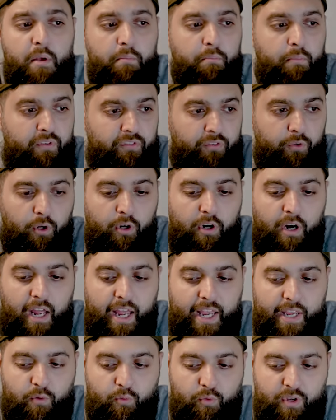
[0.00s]
before
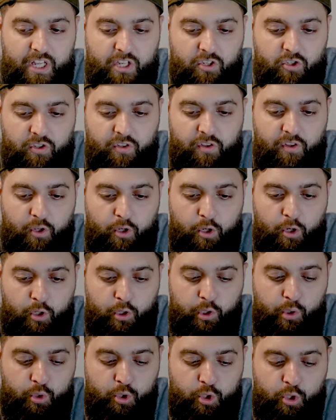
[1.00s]
I reached the
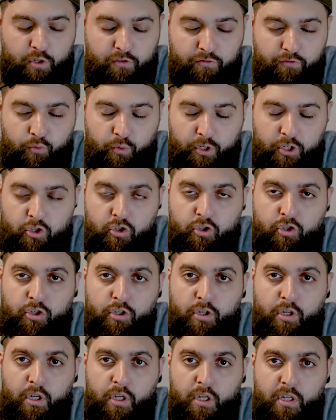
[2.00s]
conclusion of which
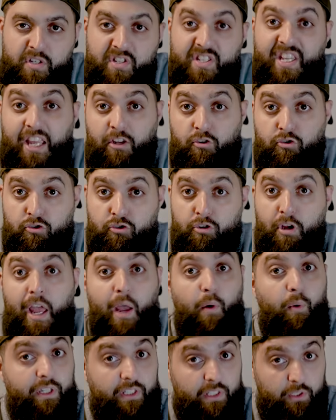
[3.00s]
sketch I
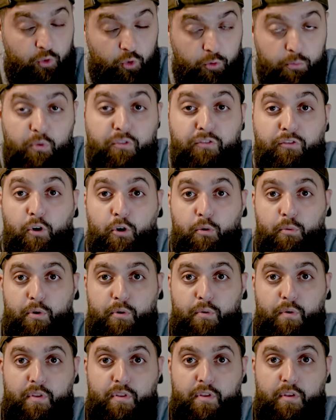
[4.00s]
wanted to move forward
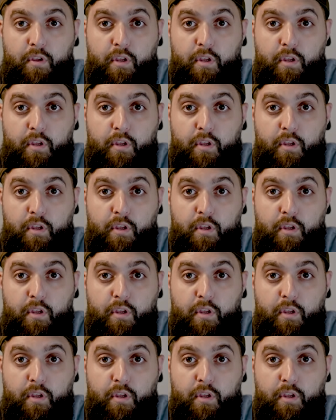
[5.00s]
with.